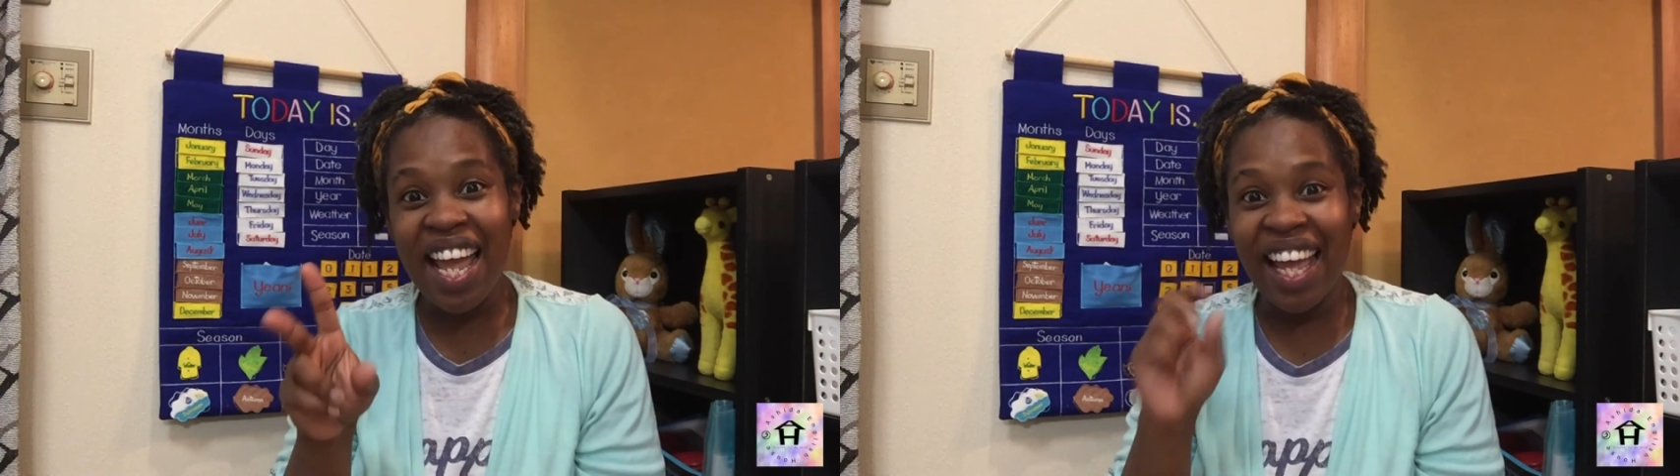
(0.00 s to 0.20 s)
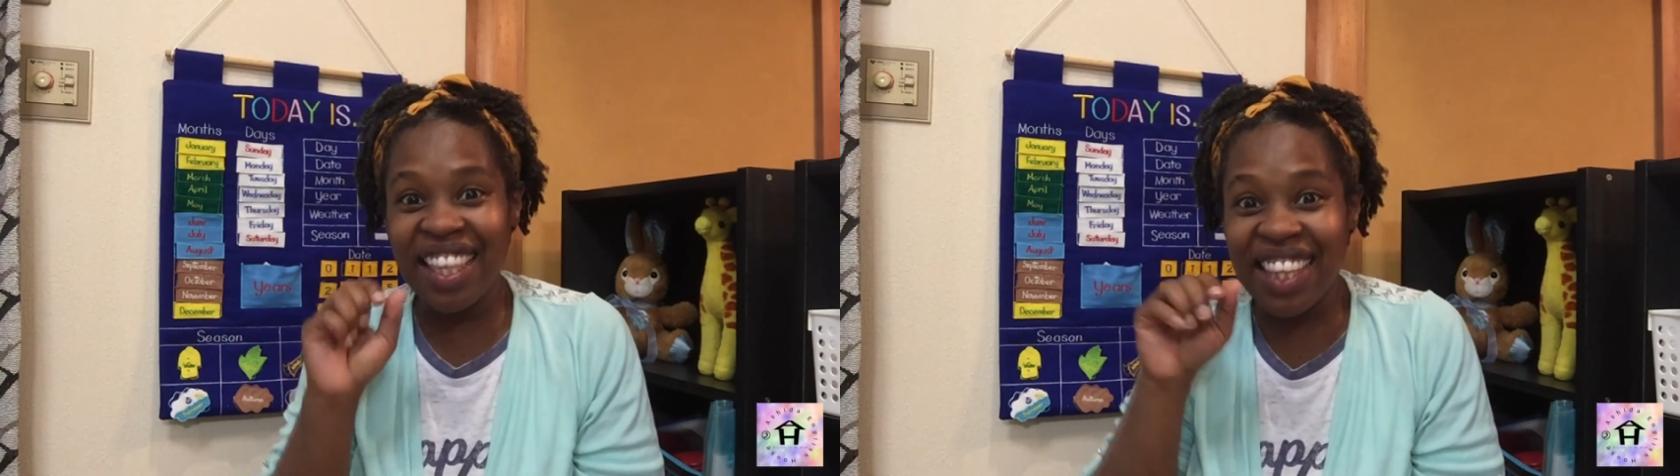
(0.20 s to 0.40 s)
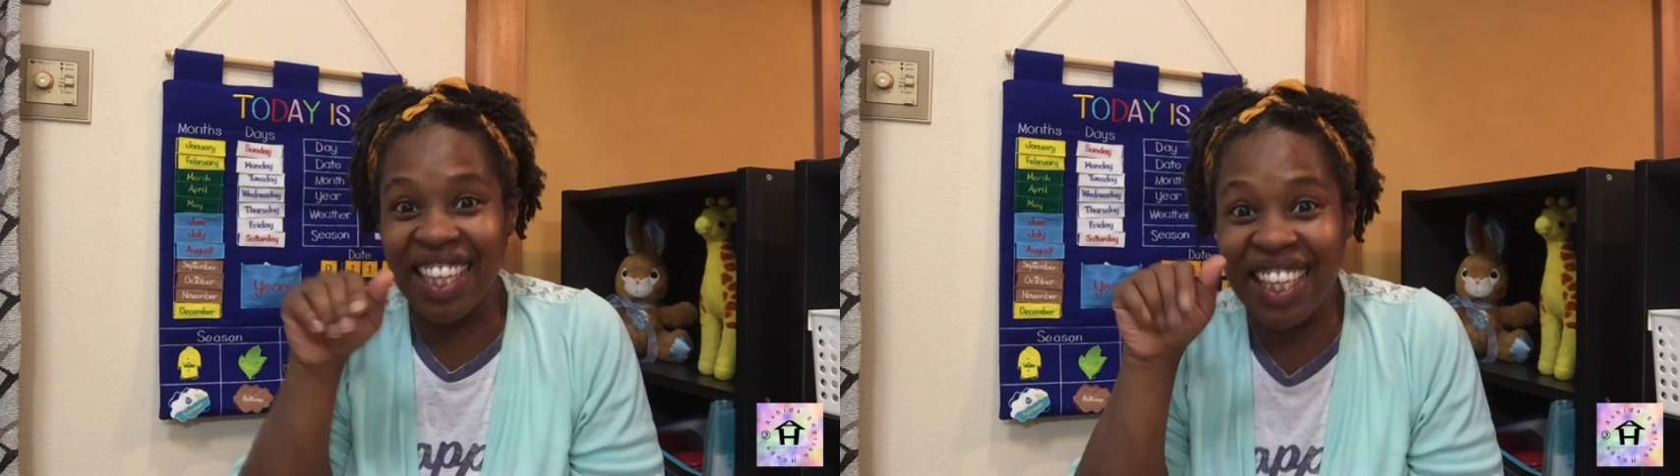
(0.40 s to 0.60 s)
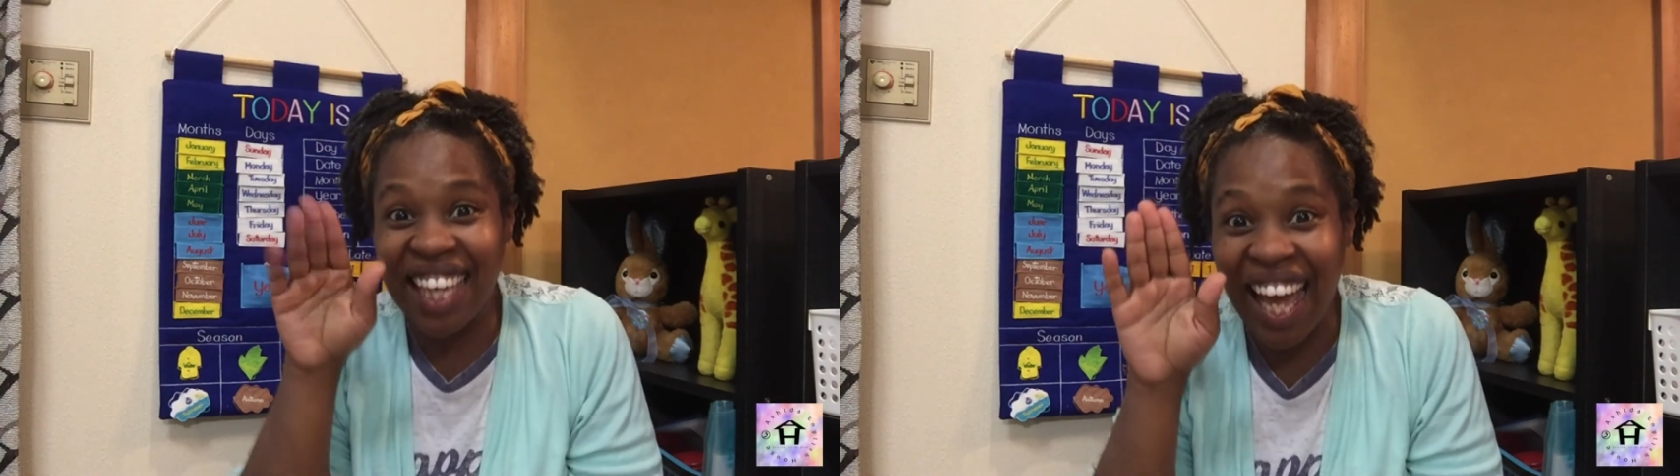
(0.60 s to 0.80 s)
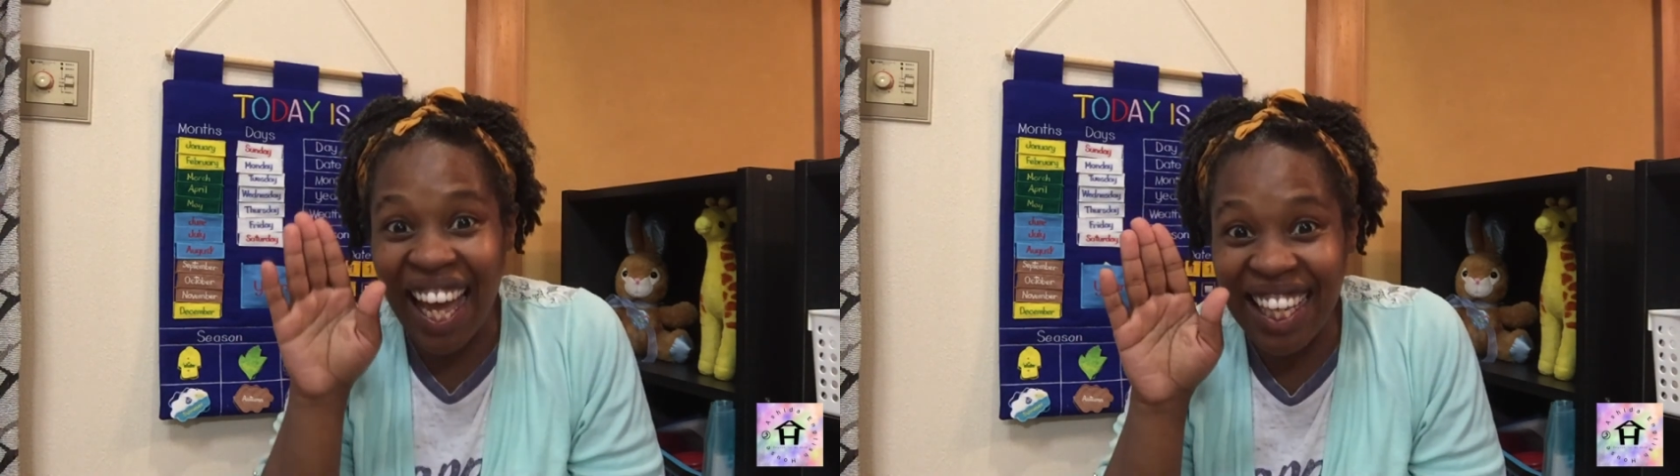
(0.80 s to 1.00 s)
and the
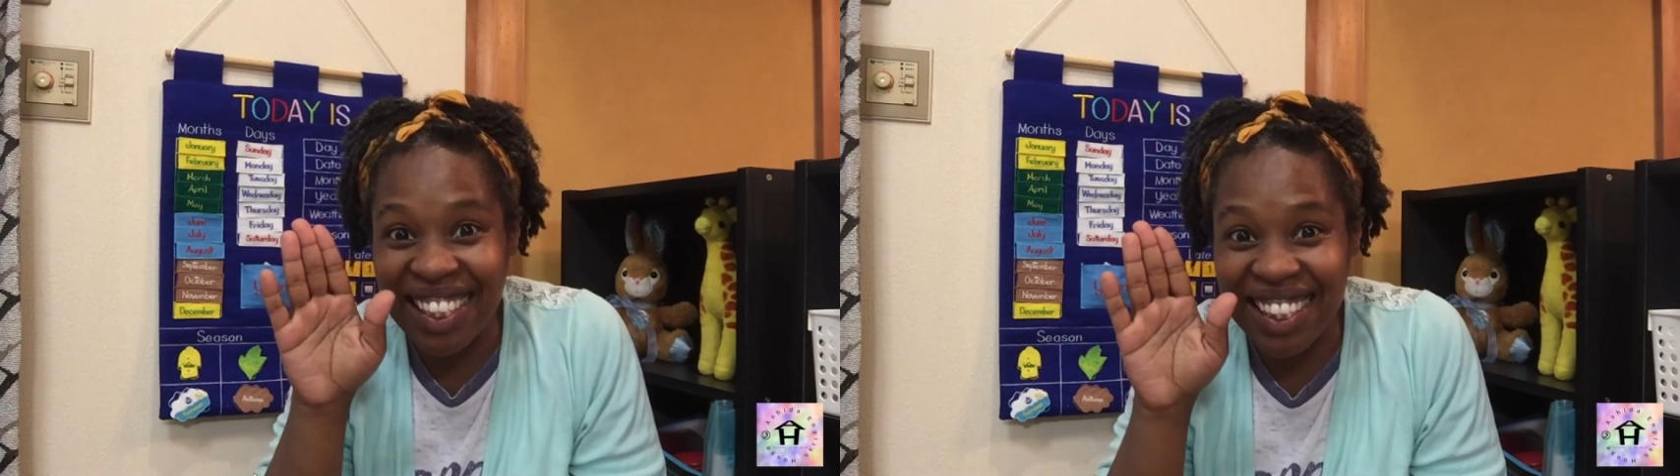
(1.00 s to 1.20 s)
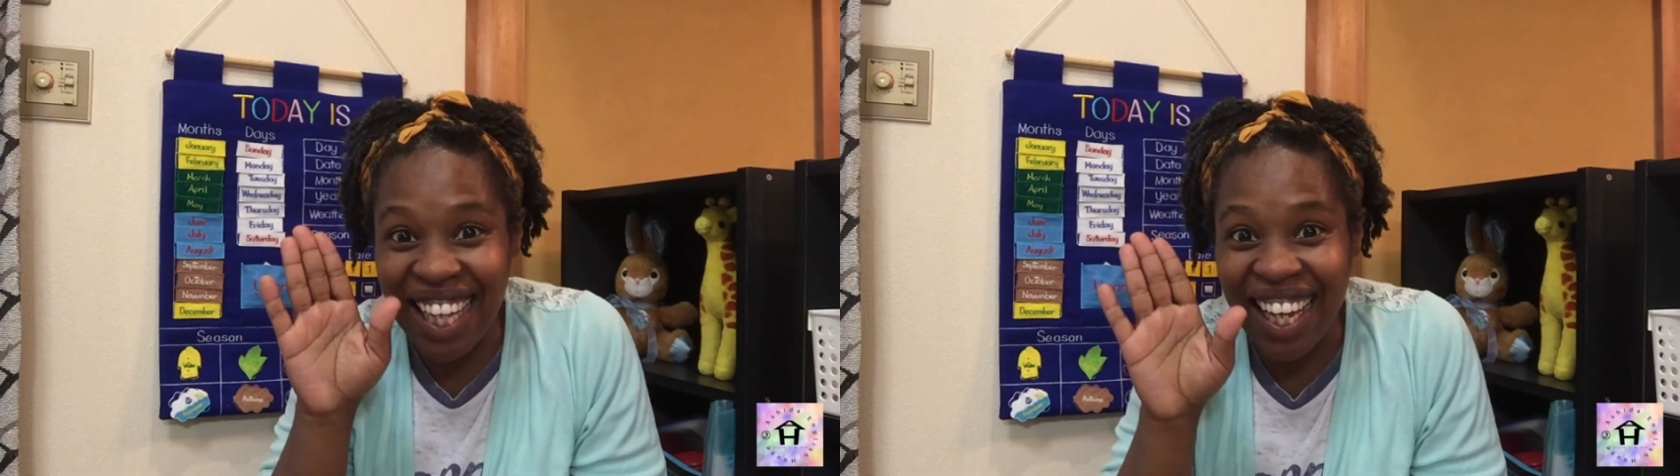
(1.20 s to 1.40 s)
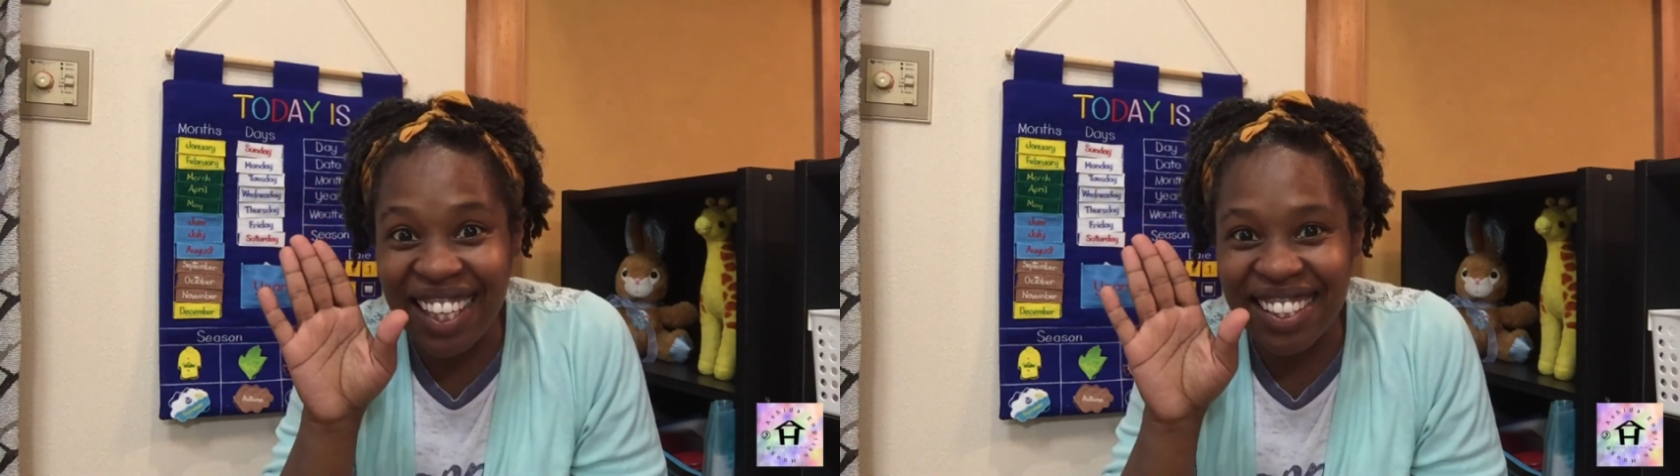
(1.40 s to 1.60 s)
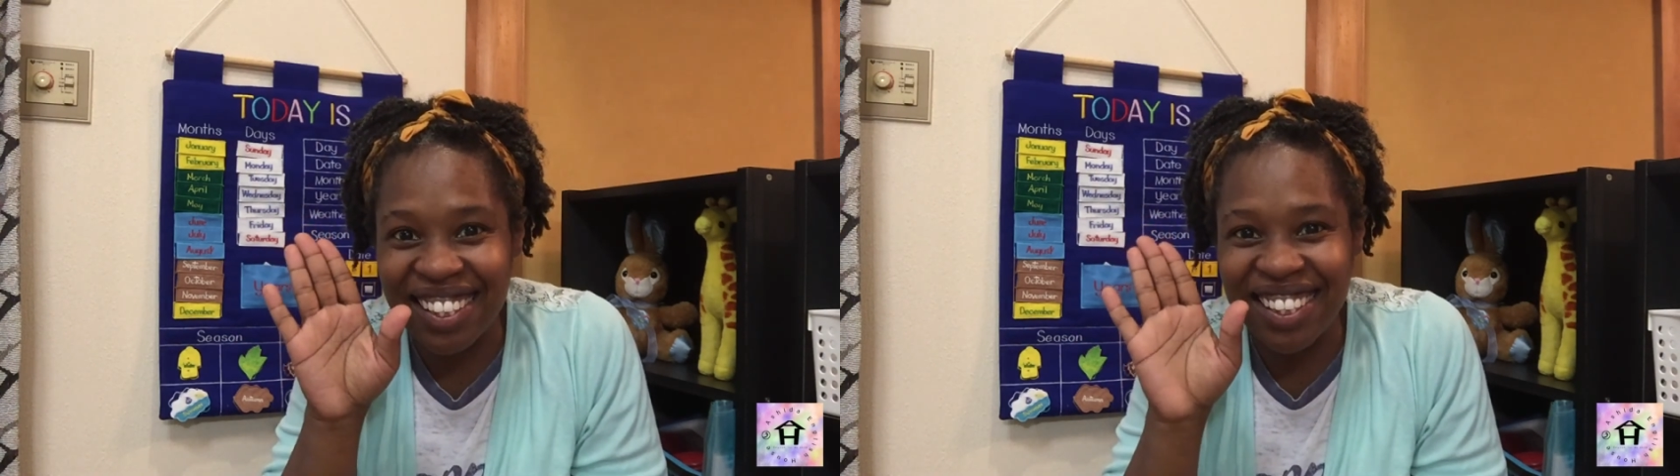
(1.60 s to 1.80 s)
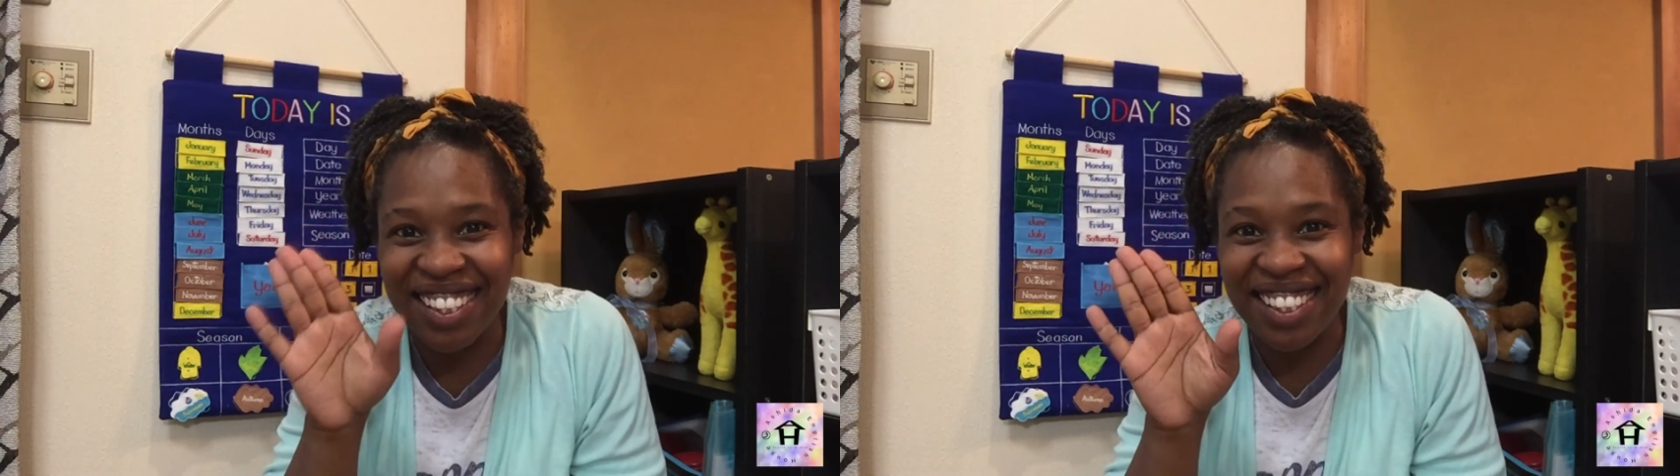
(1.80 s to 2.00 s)
cat
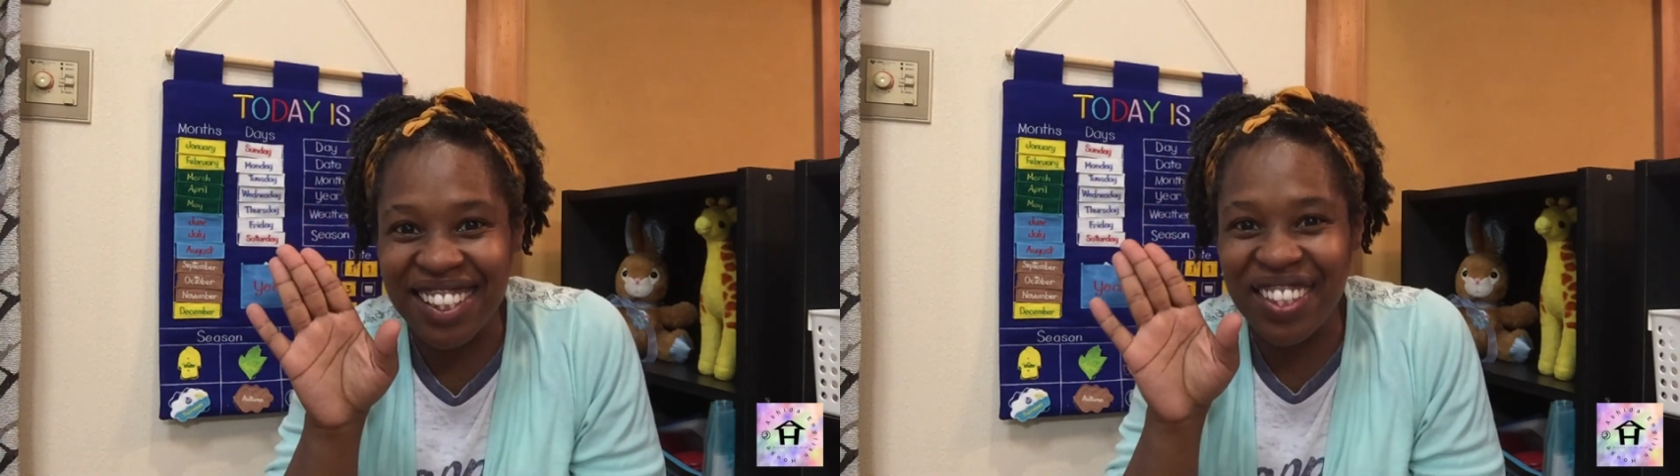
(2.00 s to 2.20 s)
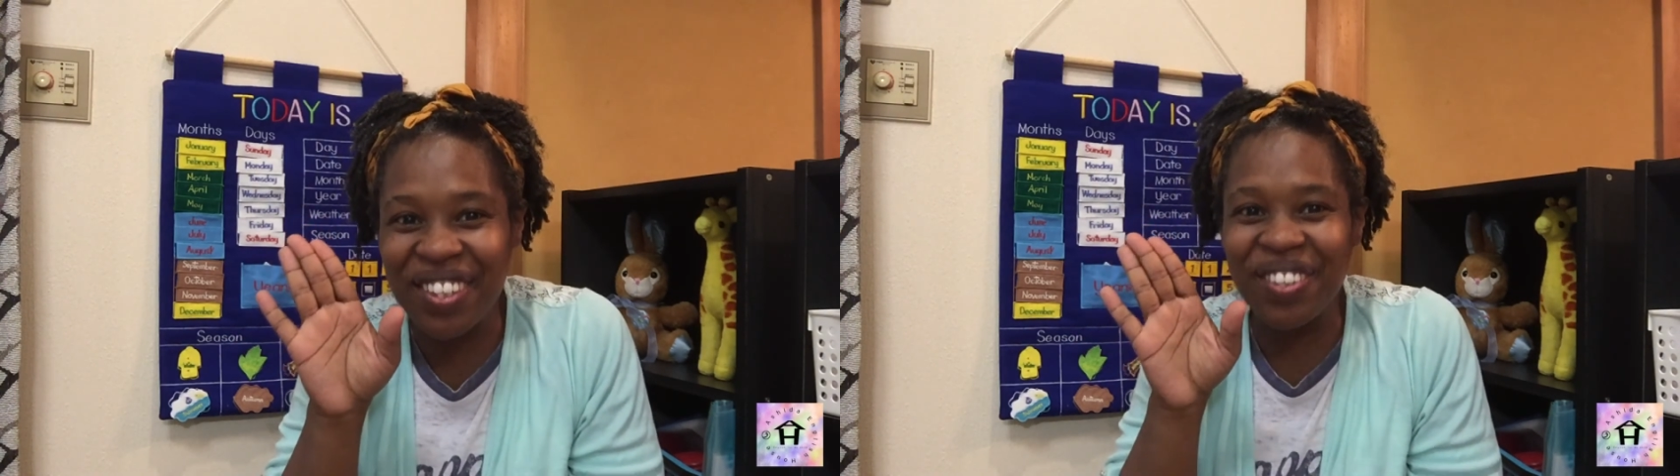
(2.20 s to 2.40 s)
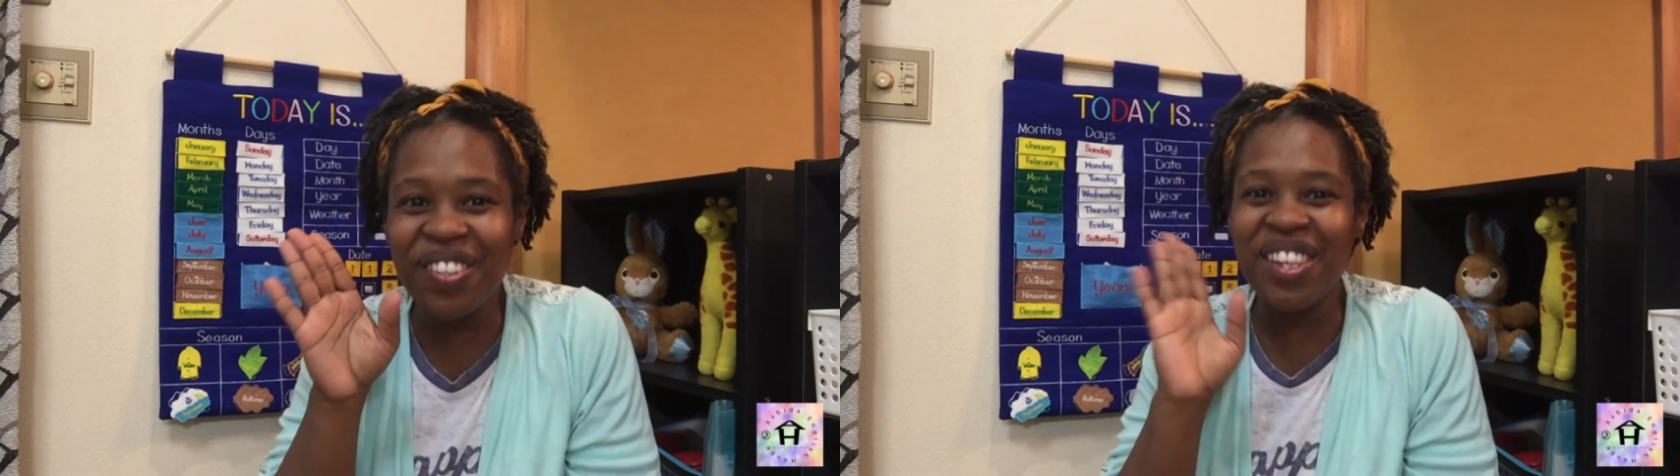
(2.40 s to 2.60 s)
tails too.